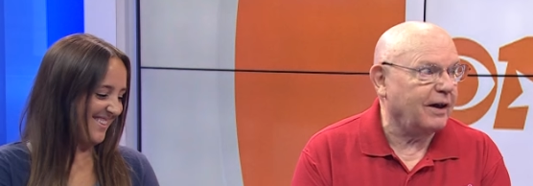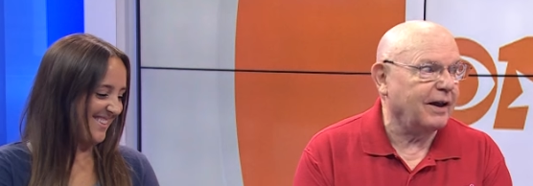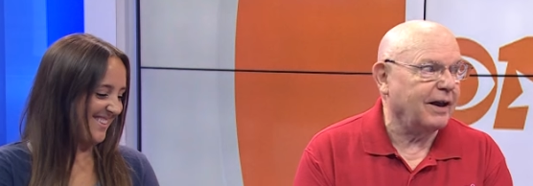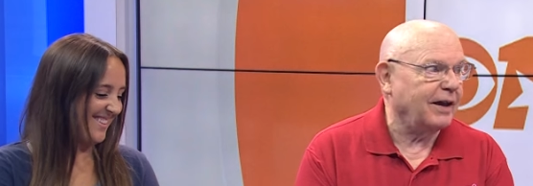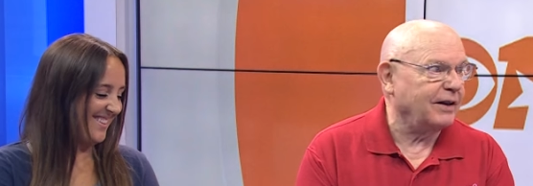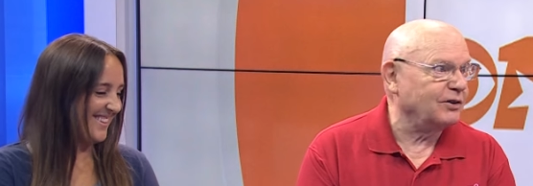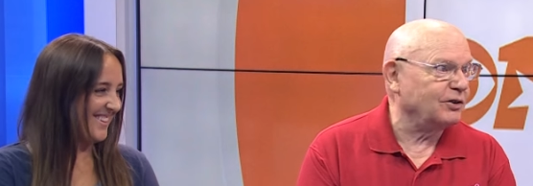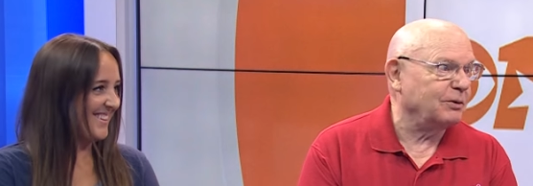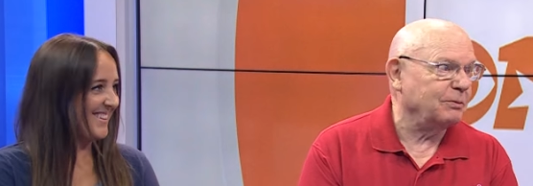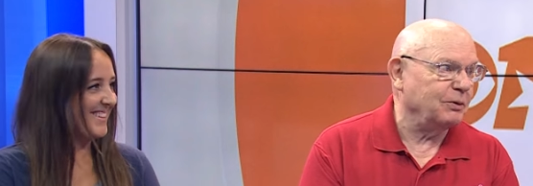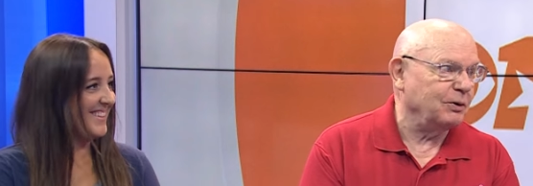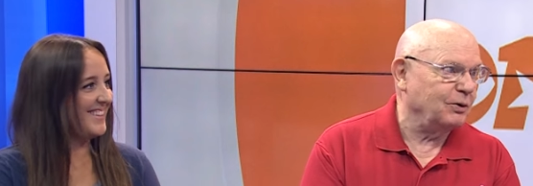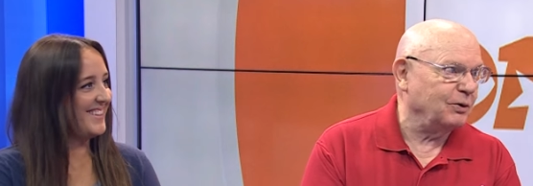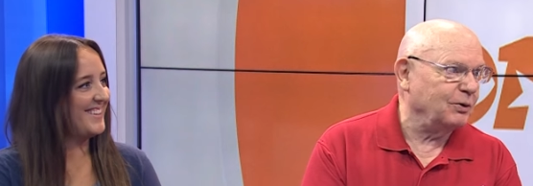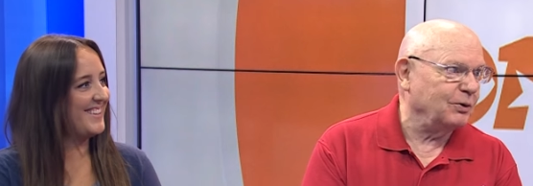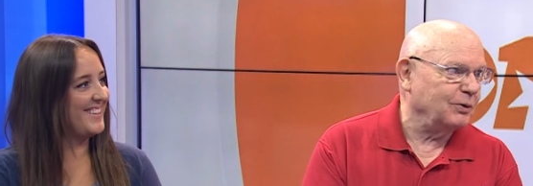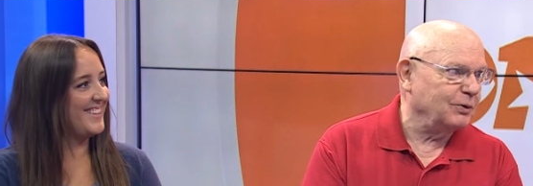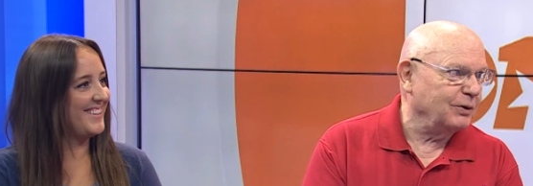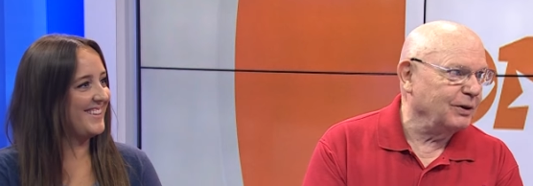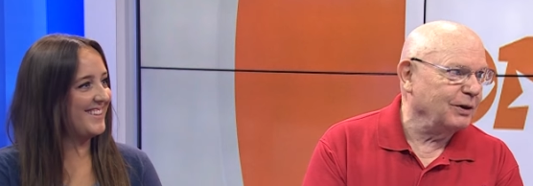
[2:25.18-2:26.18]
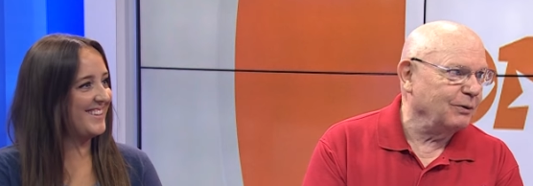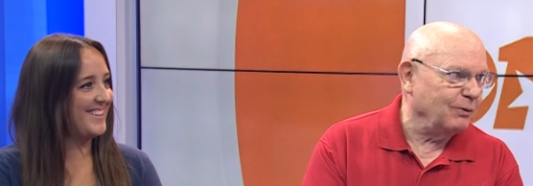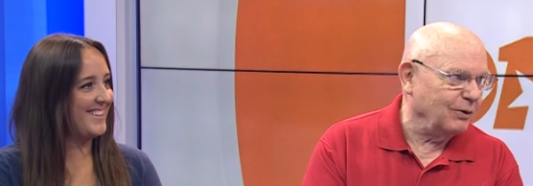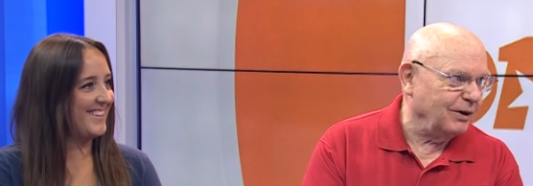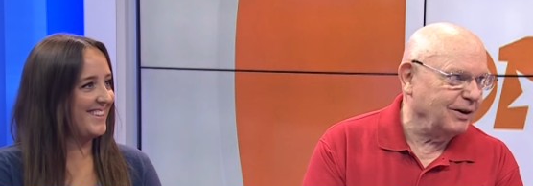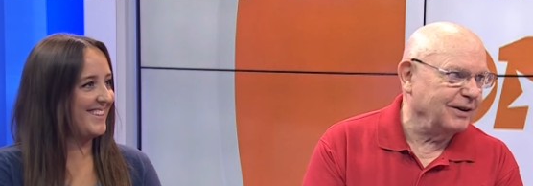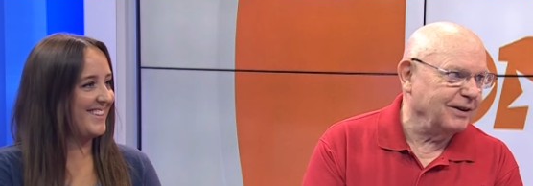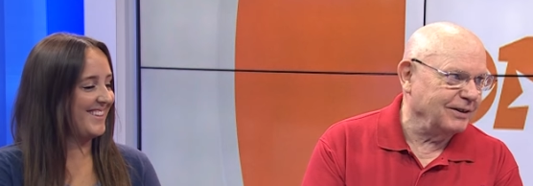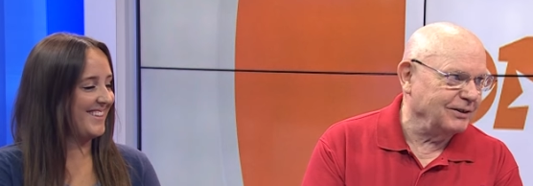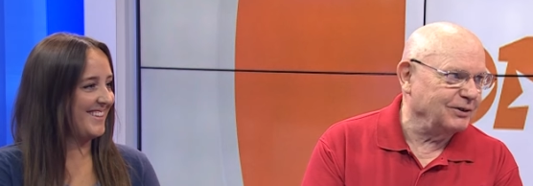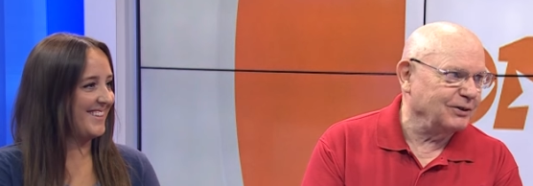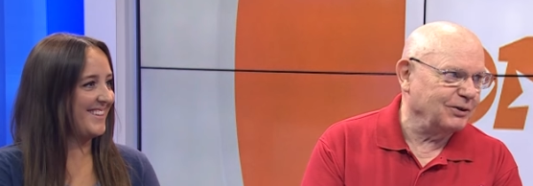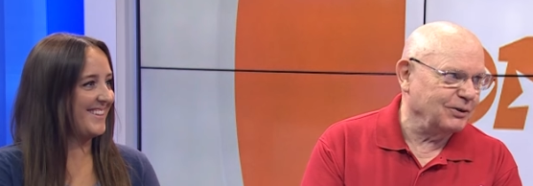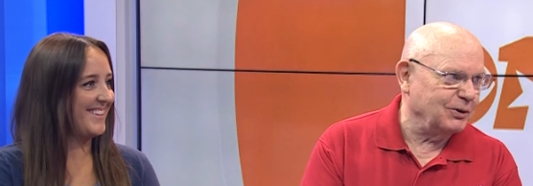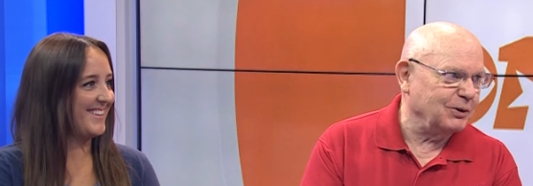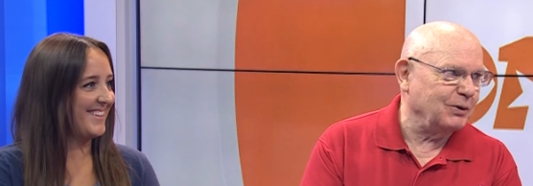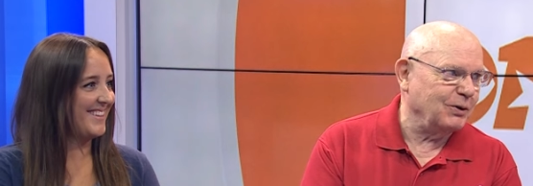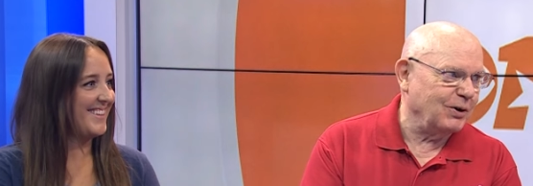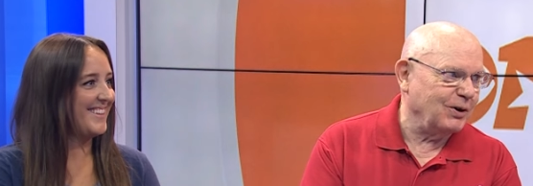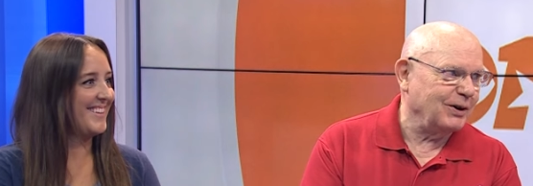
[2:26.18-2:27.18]
Speaker 1: I ask him to do. He really is a good
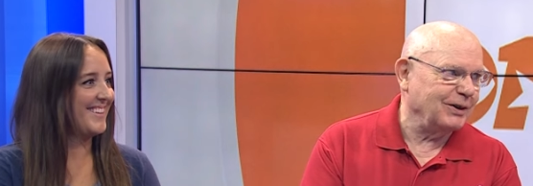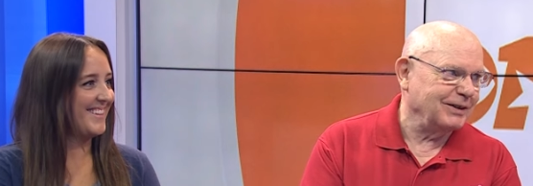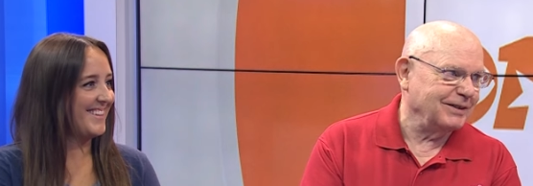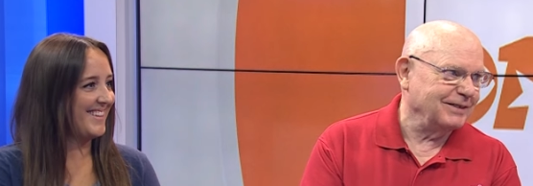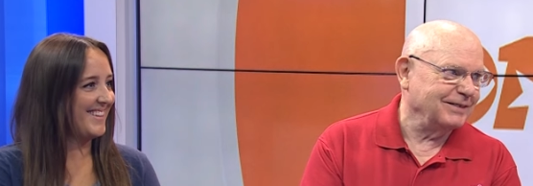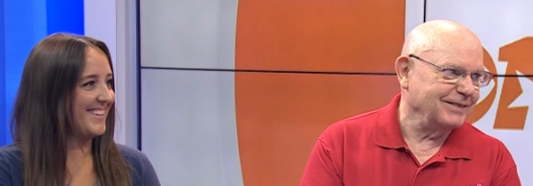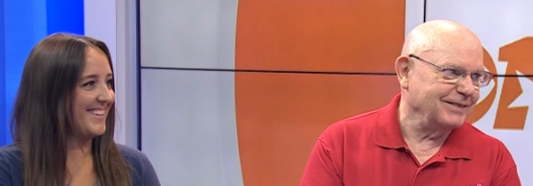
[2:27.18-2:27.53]
dog.